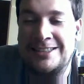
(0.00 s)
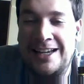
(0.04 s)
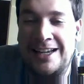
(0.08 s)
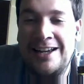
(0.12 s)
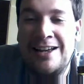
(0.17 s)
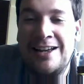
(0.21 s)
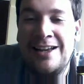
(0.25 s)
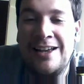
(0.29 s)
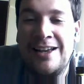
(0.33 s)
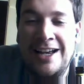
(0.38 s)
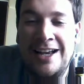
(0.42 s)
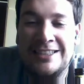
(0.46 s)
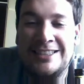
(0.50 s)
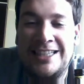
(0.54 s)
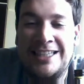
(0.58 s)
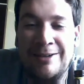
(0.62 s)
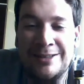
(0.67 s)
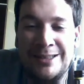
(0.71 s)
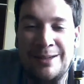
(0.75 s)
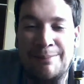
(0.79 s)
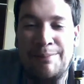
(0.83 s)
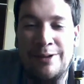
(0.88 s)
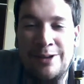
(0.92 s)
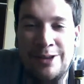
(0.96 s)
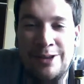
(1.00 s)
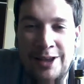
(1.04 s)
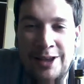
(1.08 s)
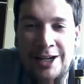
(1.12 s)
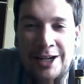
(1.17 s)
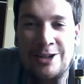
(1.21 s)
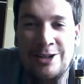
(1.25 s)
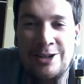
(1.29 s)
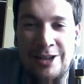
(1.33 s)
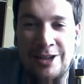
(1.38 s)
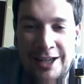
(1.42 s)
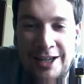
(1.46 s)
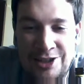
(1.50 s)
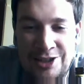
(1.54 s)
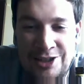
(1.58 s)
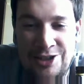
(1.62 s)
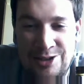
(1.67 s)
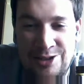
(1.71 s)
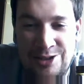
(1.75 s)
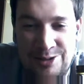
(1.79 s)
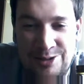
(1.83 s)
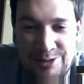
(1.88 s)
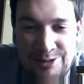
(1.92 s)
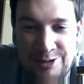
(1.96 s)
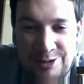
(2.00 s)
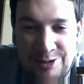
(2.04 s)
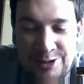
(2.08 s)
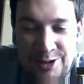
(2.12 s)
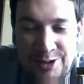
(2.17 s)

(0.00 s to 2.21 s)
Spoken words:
is that was a political issue,